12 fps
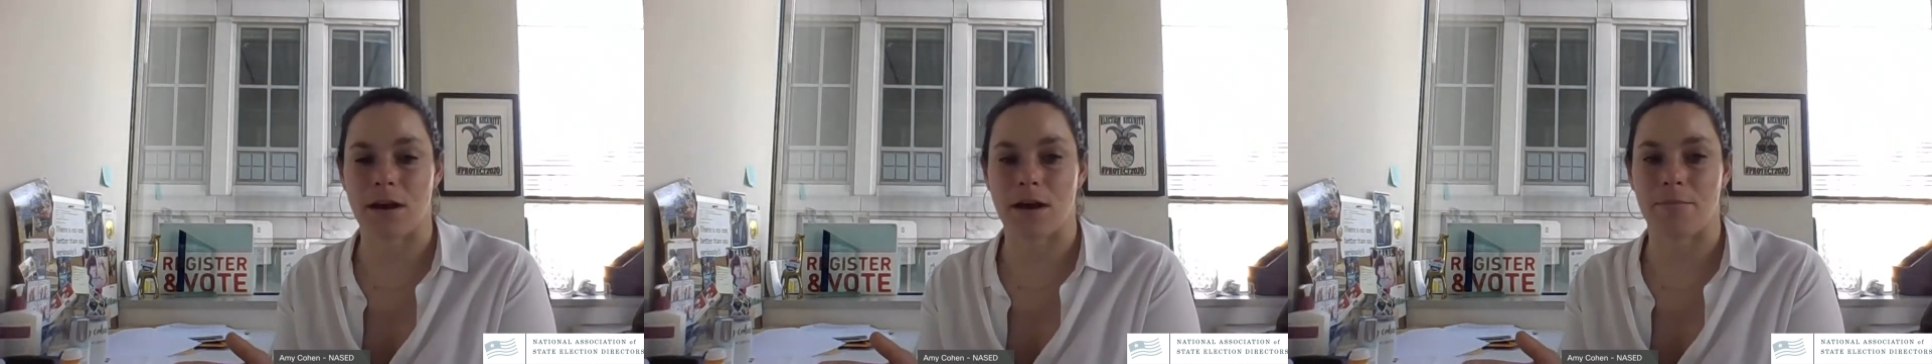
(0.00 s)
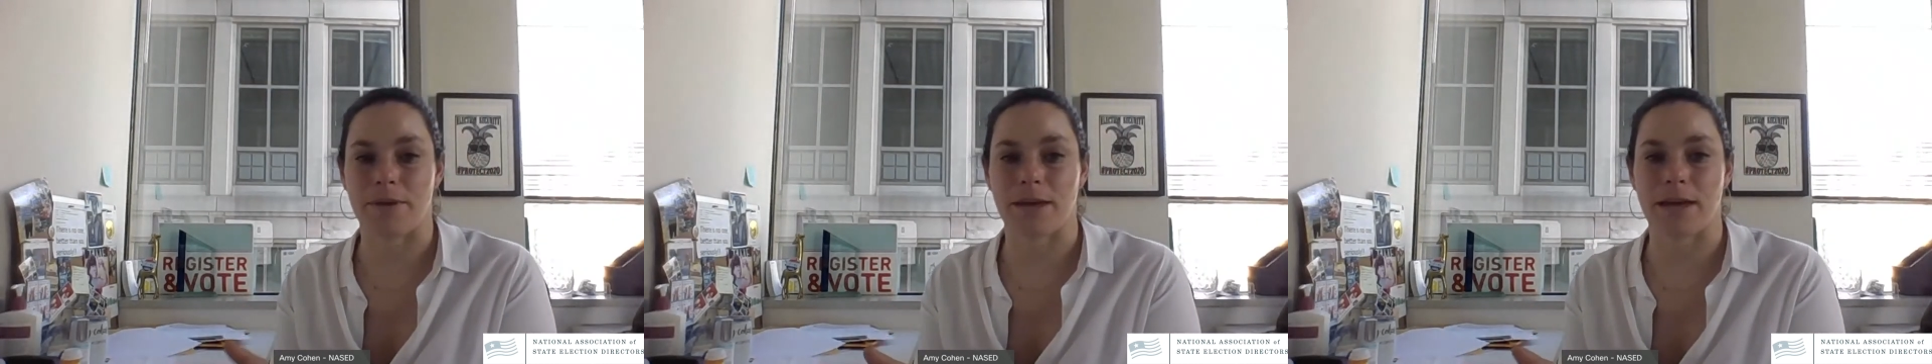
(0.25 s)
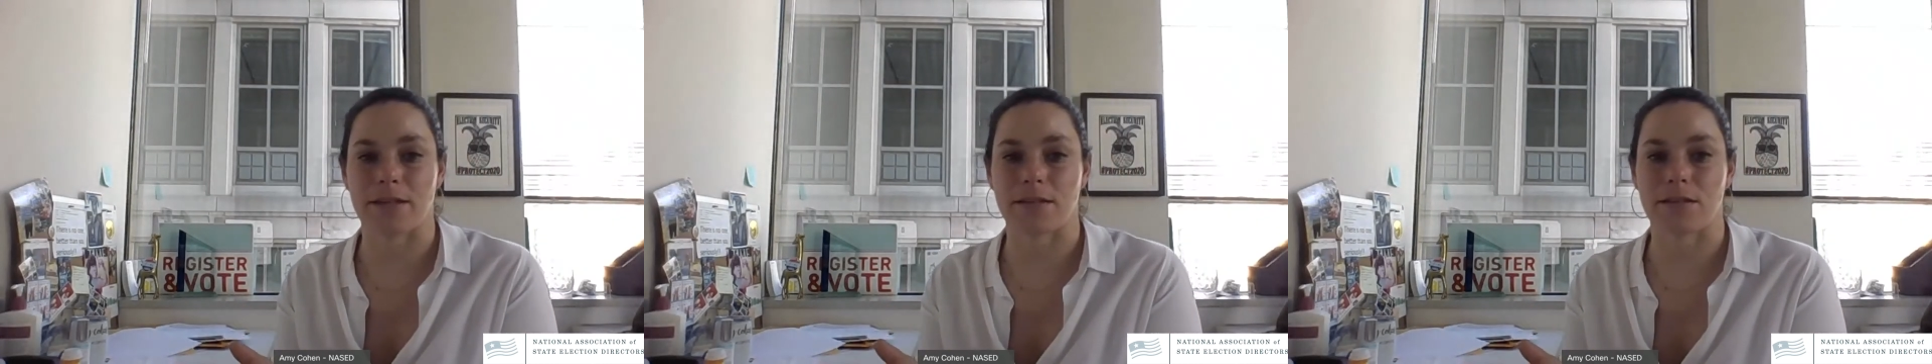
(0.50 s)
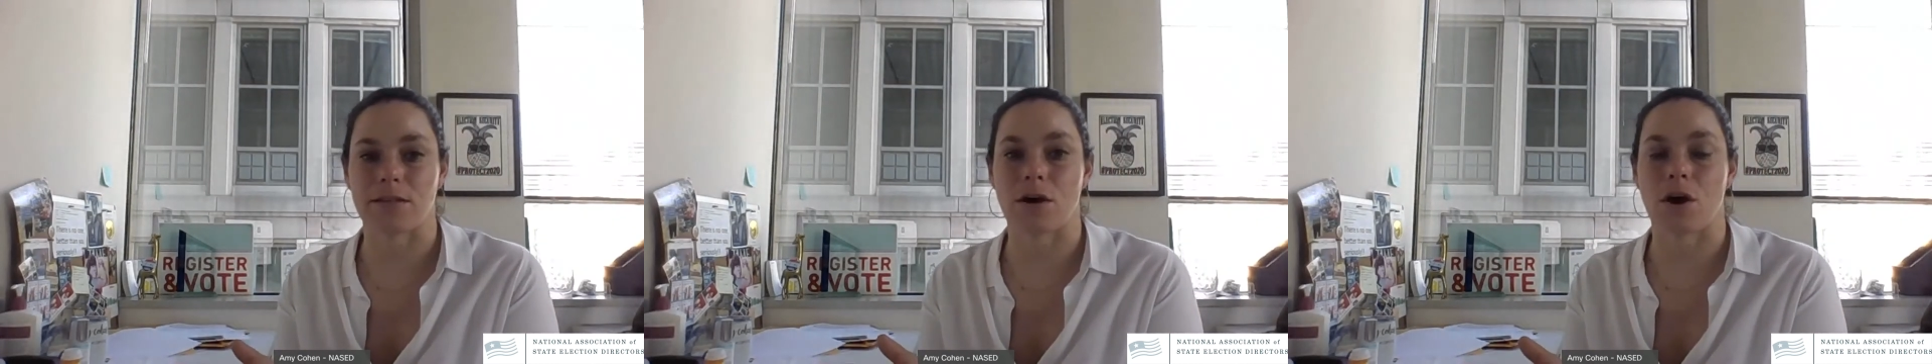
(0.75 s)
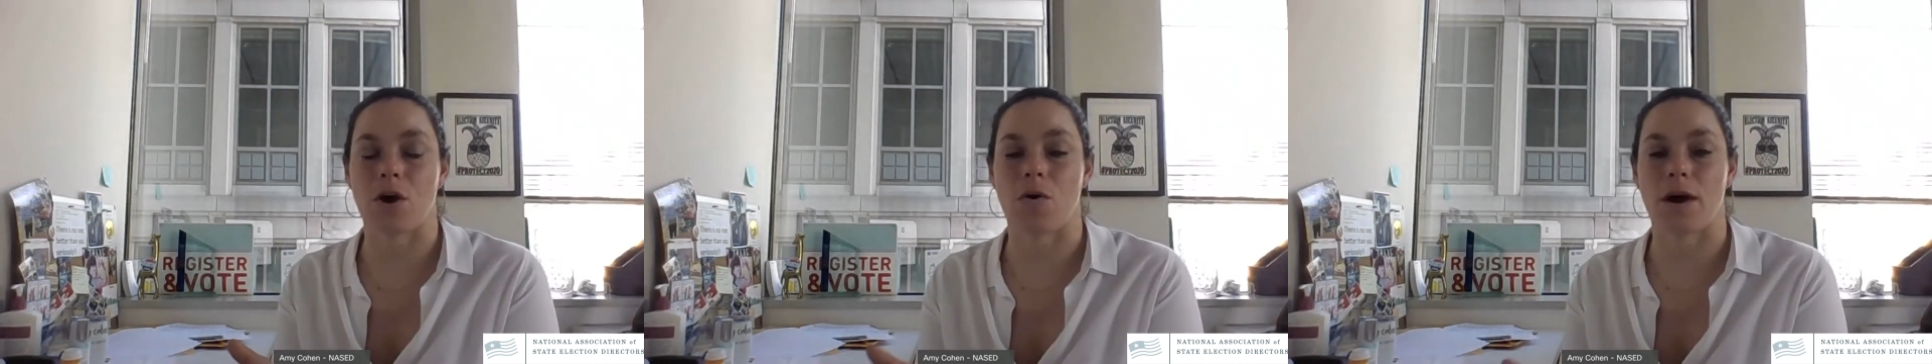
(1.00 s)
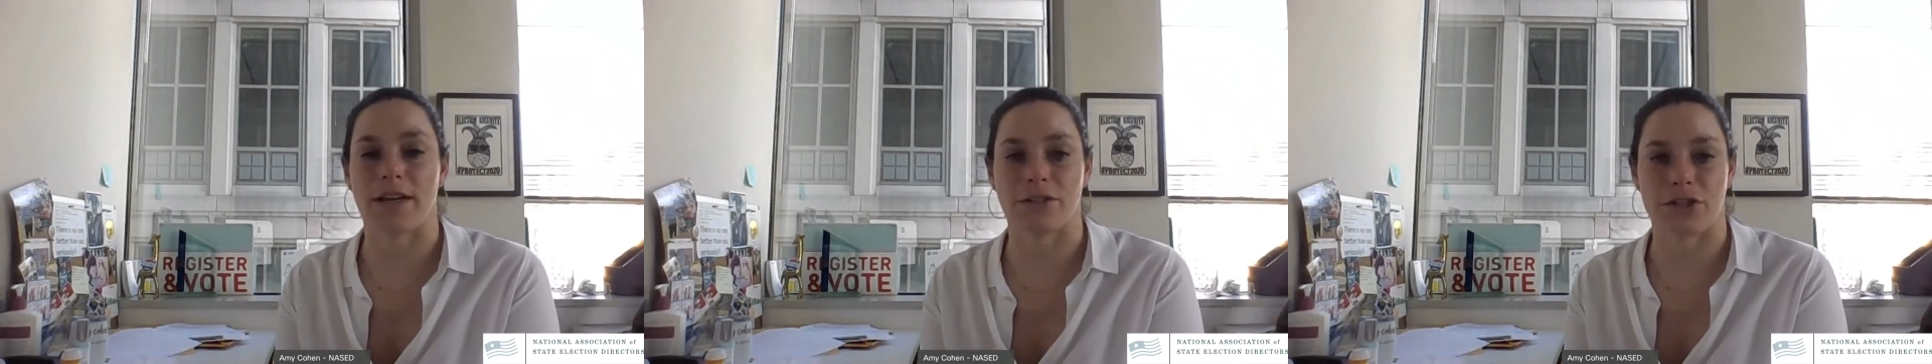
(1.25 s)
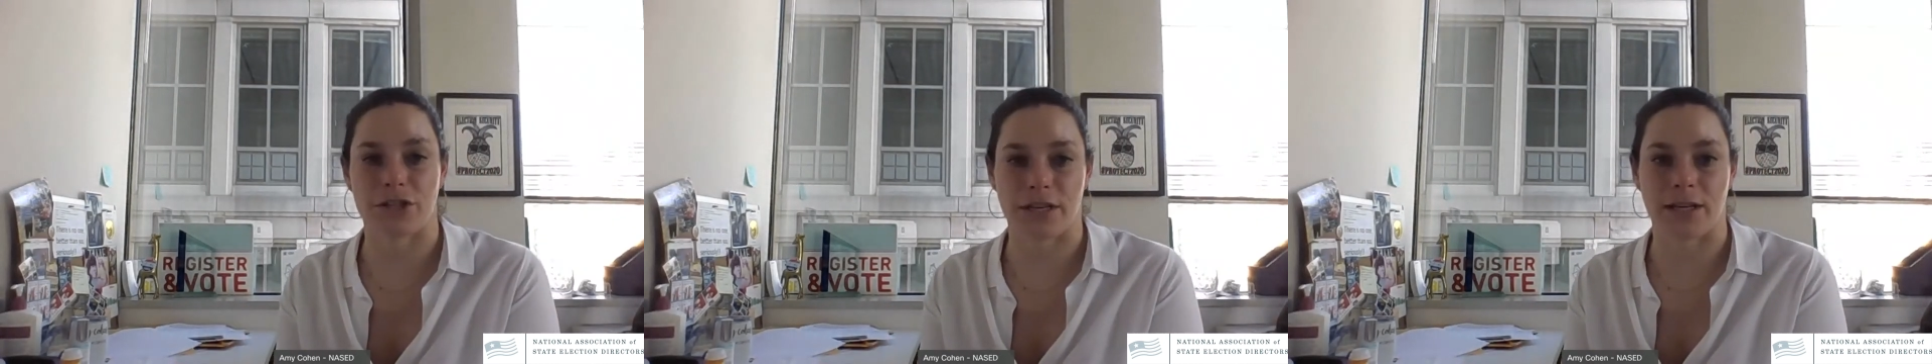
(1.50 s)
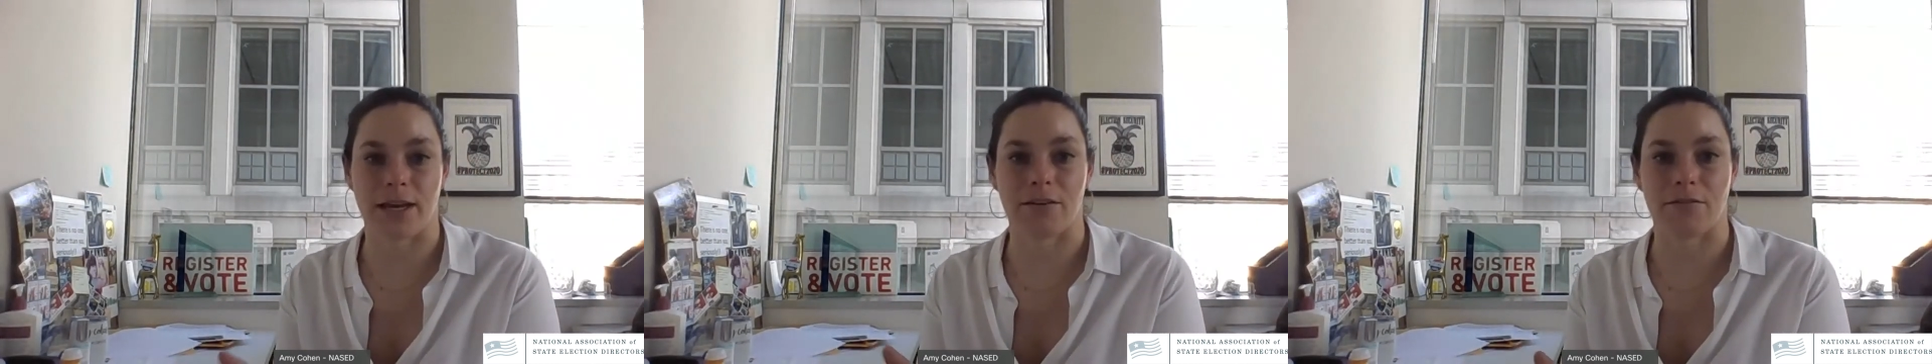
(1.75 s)
USPS
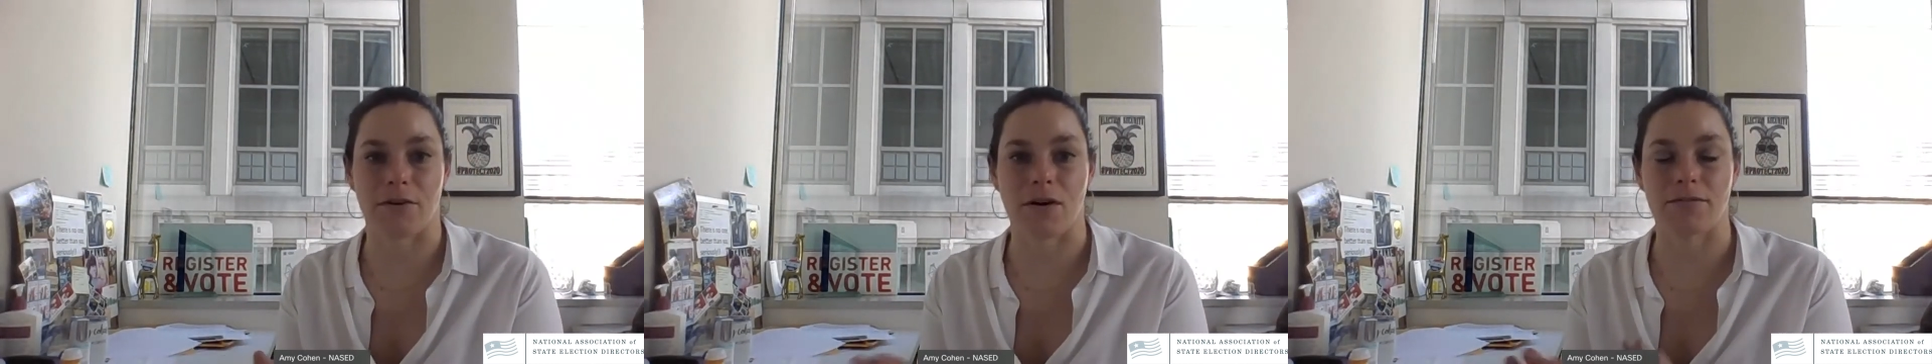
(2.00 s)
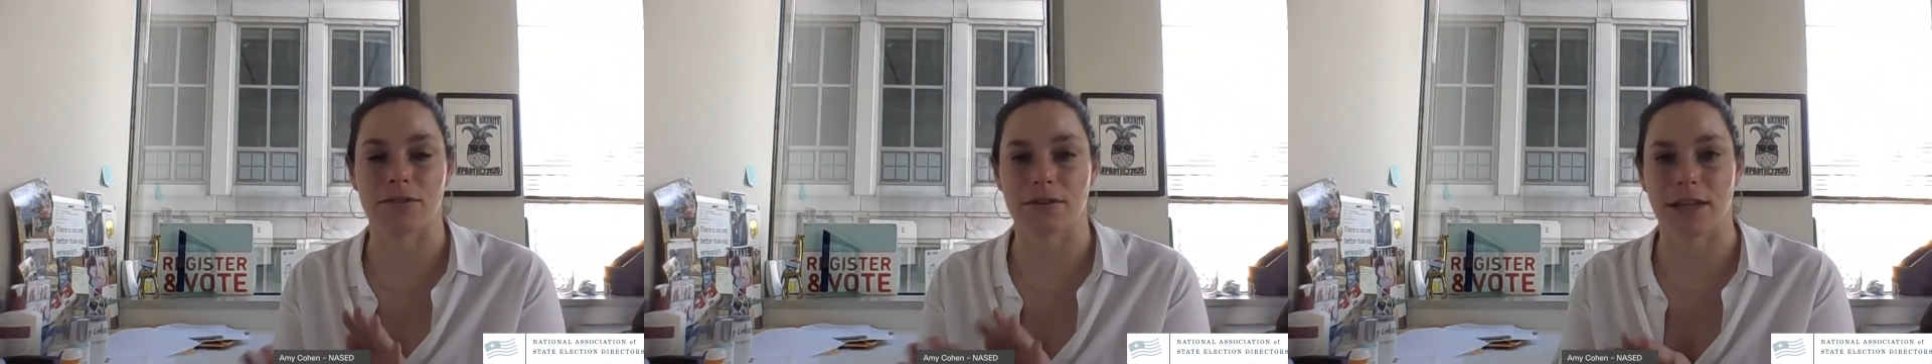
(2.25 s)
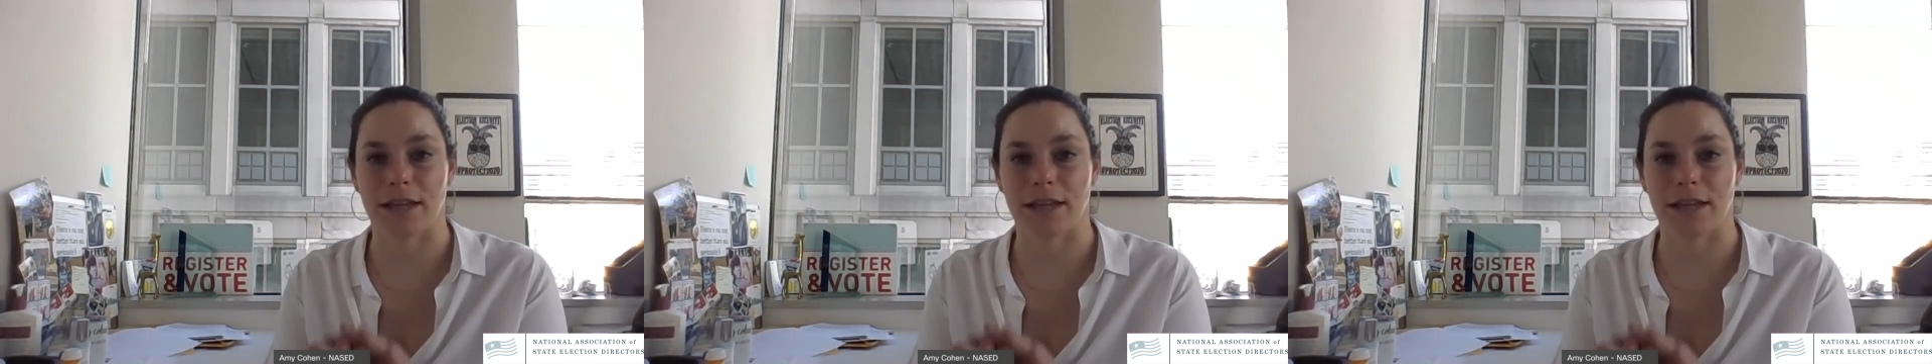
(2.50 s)
OIG get involved?